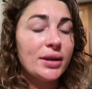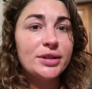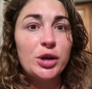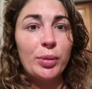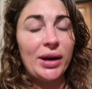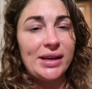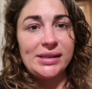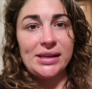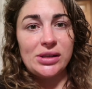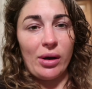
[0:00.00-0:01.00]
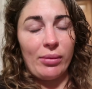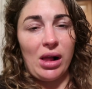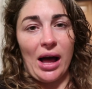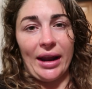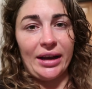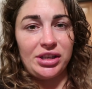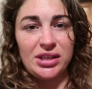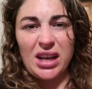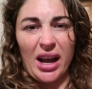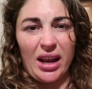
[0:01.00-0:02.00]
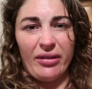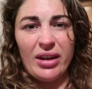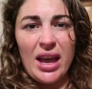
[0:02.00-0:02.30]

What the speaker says: Super easy, so I'm glad I could just kind of